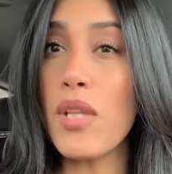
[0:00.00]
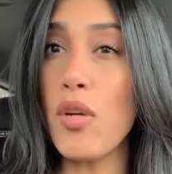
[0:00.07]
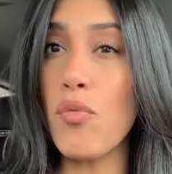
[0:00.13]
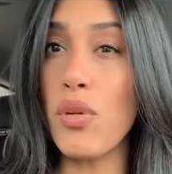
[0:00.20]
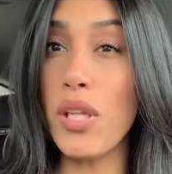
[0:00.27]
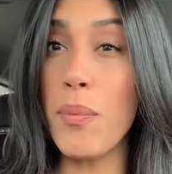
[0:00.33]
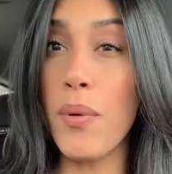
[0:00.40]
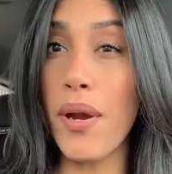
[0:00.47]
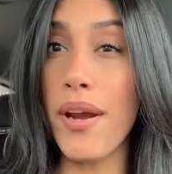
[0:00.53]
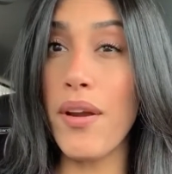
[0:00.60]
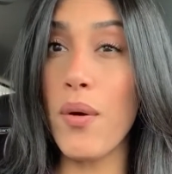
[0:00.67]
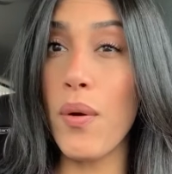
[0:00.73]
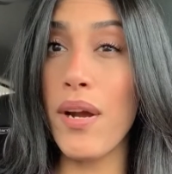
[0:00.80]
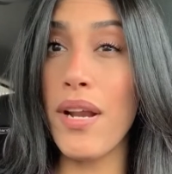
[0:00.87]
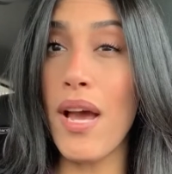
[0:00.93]
really
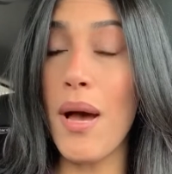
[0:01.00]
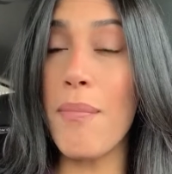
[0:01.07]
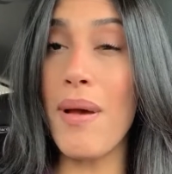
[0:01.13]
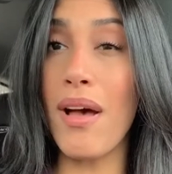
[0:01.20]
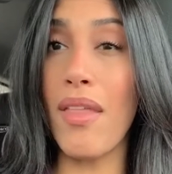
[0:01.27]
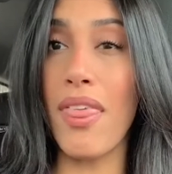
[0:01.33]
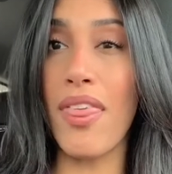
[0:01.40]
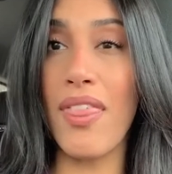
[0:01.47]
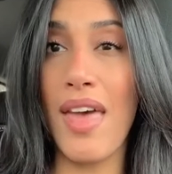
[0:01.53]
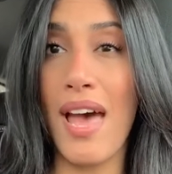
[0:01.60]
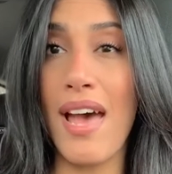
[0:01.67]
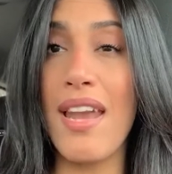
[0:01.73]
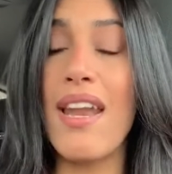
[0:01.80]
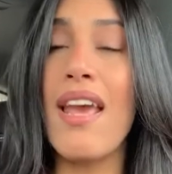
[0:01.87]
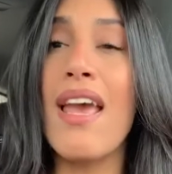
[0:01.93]
paranoid about
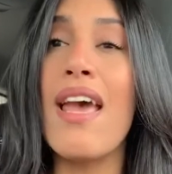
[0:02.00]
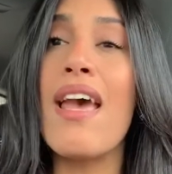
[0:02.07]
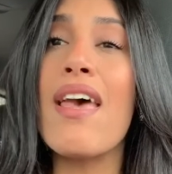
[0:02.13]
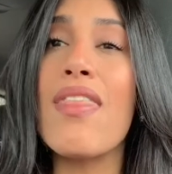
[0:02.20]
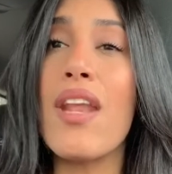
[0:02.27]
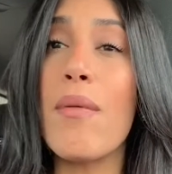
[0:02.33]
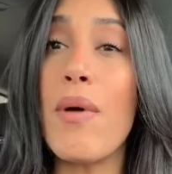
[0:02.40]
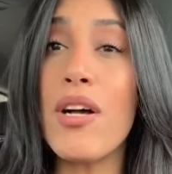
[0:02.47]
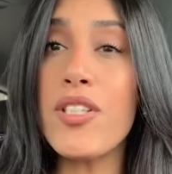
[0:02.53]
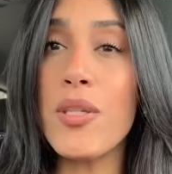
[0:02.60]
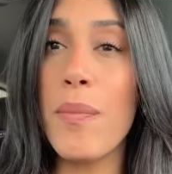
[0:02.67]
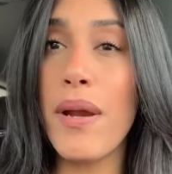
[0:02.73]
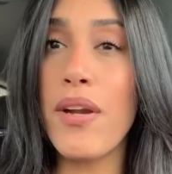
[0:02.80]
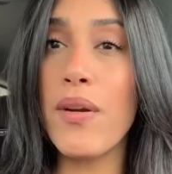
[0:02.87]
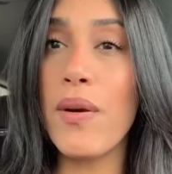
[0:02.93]
that then I'm also
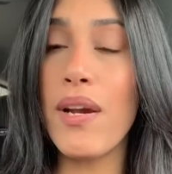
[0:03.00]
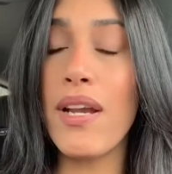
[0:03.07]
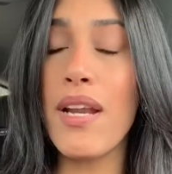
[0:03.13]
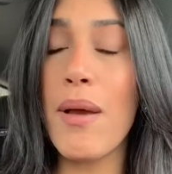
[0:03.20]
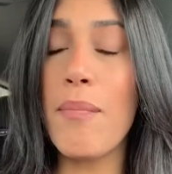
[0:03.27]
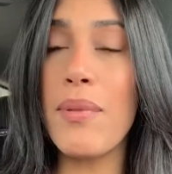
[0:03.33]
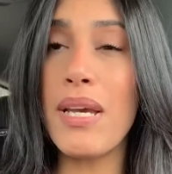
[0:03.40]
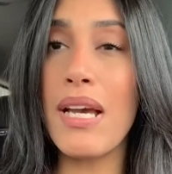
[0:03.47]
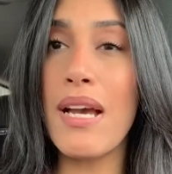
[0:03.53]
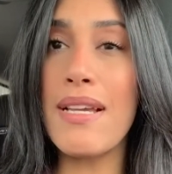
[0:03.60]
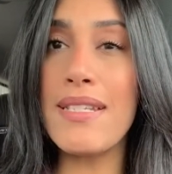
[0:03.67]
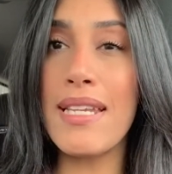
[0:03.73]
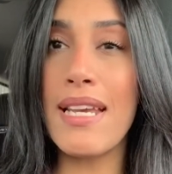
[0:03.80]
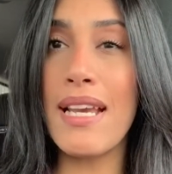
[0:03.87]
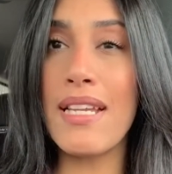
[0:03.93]
paranoid
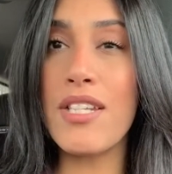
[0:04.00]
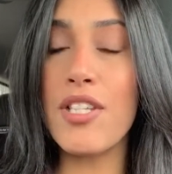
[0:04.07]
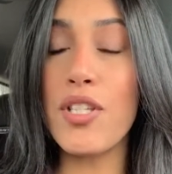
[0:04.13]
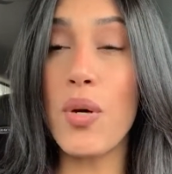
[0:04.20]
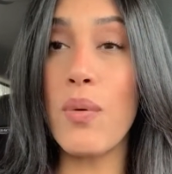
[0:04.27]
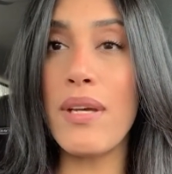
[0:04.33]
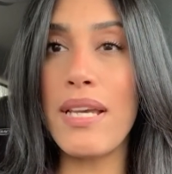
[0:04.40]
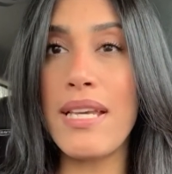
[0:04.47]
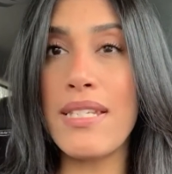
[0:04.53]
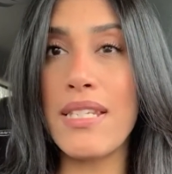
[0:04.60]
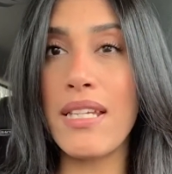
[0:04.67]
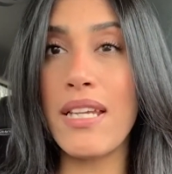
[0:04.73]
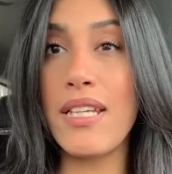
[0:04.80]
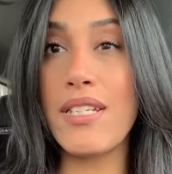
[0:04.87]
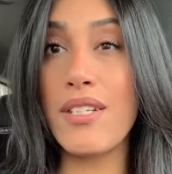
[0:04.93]
because he gets so
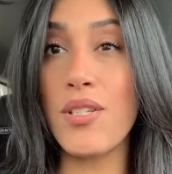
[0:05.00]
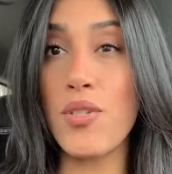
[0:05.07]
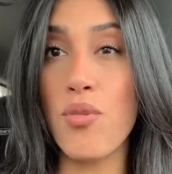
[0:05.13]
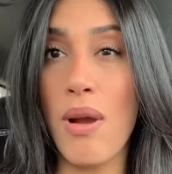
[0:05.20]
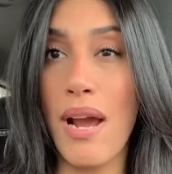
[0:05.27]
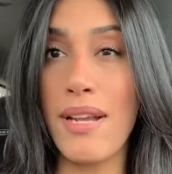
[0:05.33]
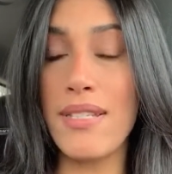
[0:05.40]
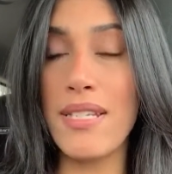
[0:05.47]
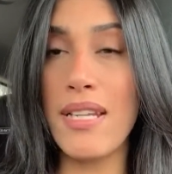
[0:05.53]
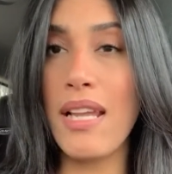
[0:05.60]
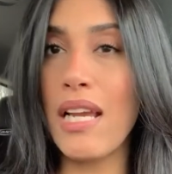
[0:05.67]
easily distracted.